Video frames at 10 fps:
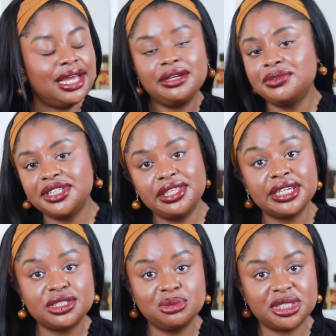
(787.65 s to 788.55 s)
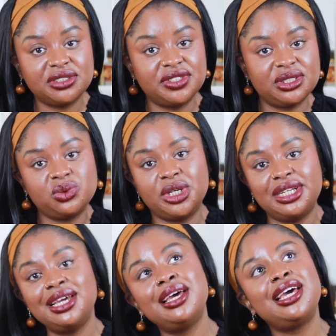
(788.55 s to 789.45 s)
I didn't really think too much of this
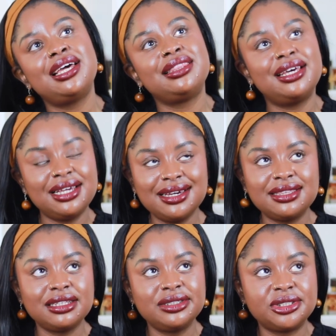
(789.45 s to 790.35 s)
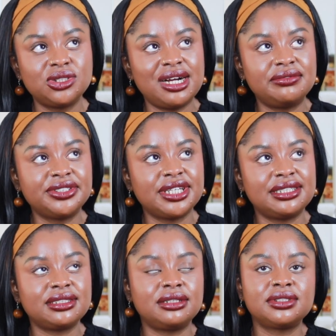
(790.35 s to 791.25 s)
one. Then I got the little travel
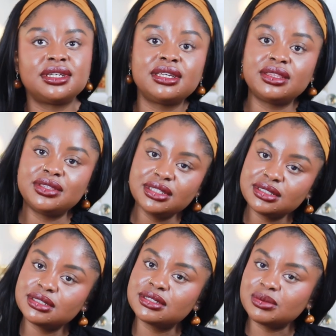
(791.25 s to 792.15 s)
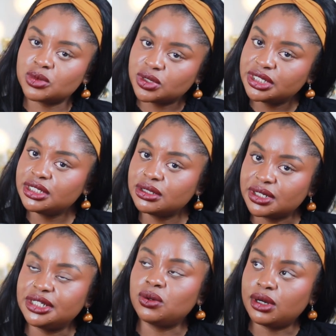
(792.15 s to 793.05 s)
size and I was like, this is some really
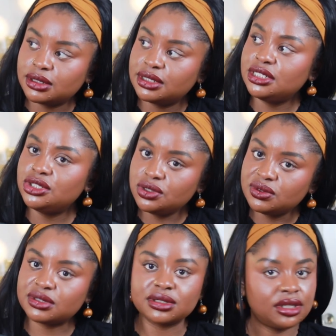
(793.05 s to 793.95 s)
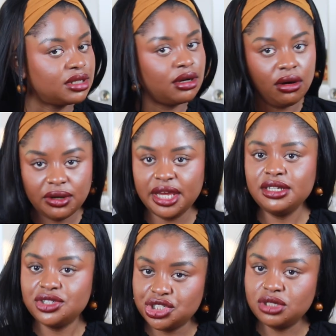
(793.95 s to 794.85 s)
great quality juice. Like,
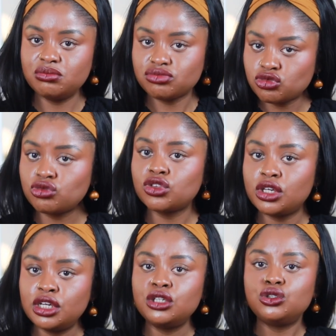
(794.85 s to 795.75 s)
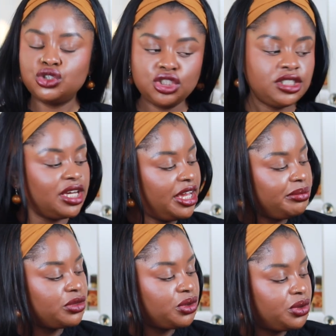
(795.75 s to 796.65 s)
okay, she she
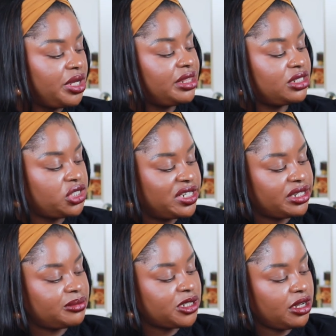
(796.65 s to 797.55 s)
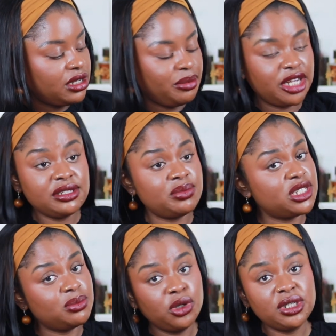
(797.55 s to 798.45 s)
came through. And the shit that I'm talking about is
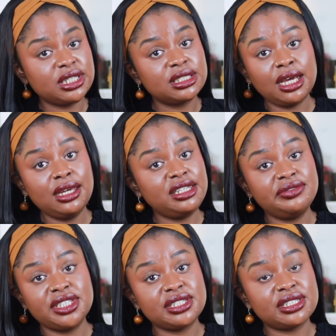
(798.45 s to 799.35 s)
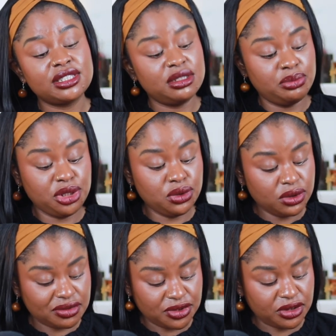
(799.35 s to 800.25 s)
Miss Mona Katan giving us the
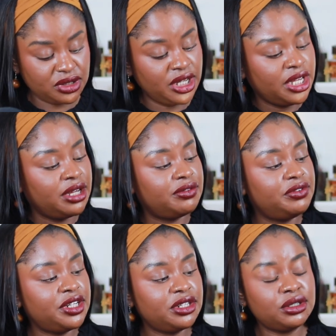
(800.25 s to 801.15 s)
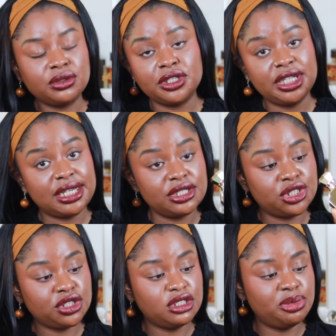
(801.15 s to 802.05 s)
beautiful Vanilla Royale
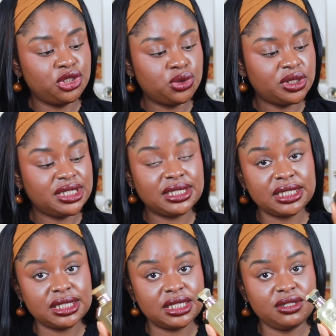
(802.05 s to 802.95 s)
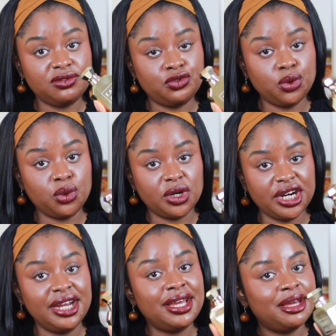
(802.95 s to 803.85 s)
Sugar Patchouli
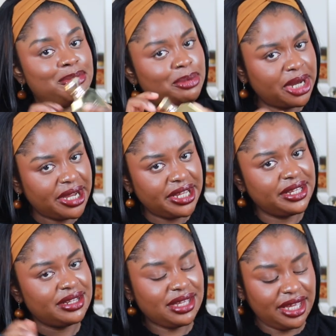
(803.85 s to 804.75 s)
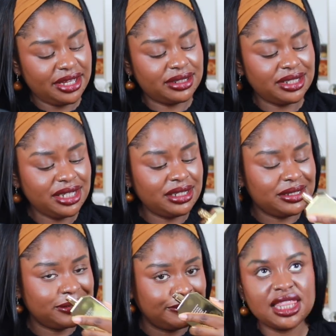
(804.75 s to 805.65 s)
sixty-four by
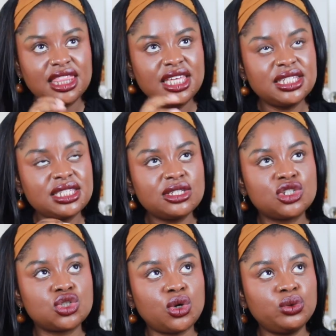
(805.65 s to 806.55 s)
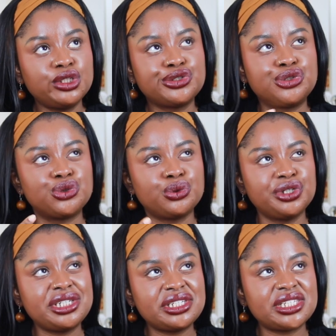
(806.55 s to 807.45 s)
Kaylee. This is so
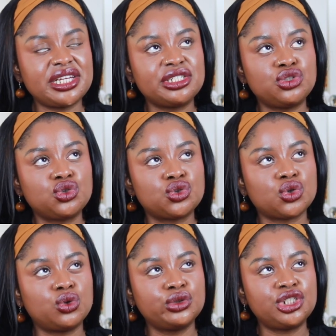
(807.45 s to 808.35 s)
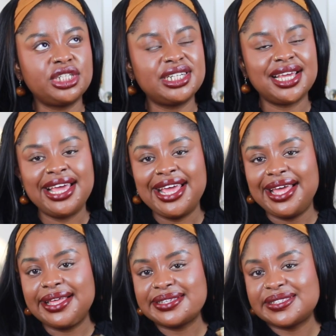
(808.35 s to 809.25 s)
luxurious and indulgent
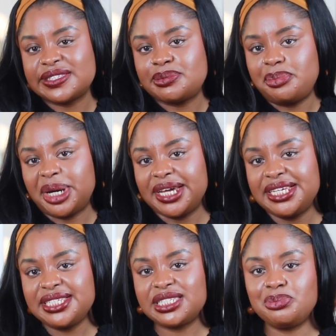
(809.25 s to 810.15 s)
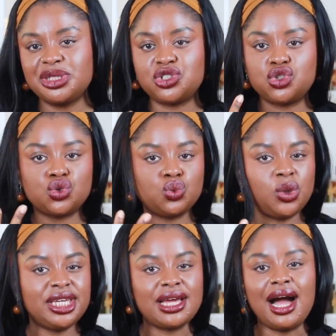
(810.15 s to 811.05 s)
and spiced but
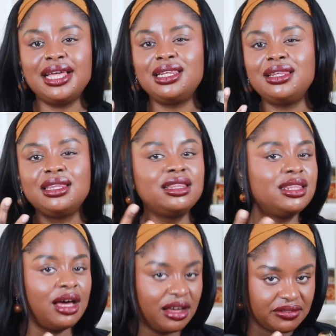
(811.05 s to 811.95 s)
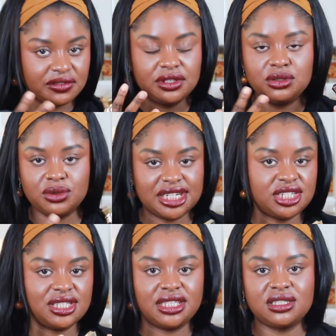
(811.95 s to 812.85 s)
sweet. I love the
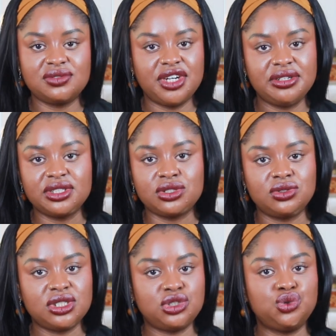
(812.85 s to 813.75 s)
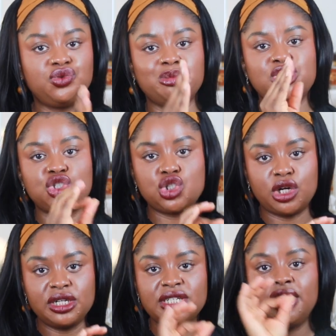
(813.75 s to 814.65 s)
direction that this fragrance goes into from
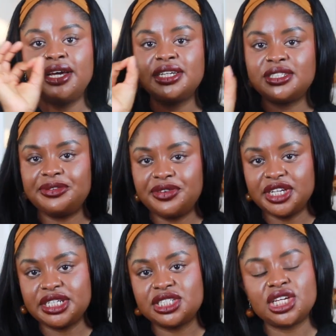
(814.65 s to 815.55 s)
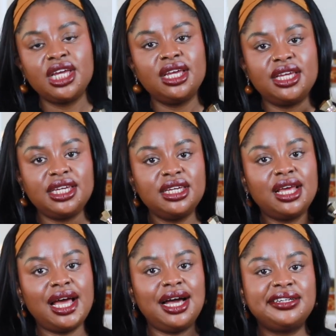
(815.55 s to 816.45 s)
start to finish.
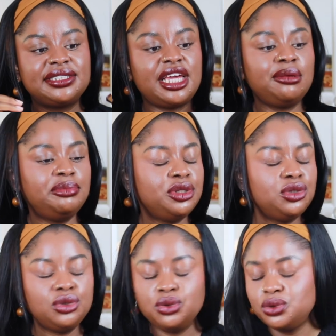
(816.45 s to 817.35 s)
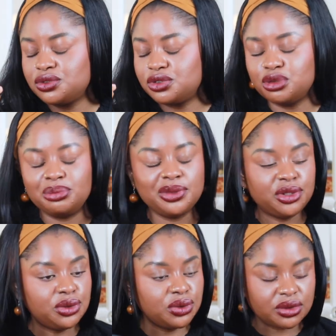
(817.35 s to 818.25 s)
It has a beautiful,
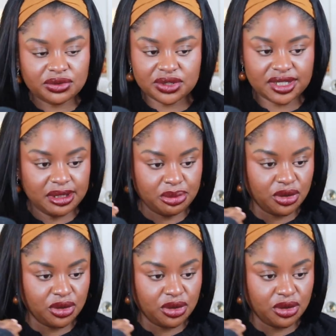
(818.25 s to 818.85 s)
beautiful scent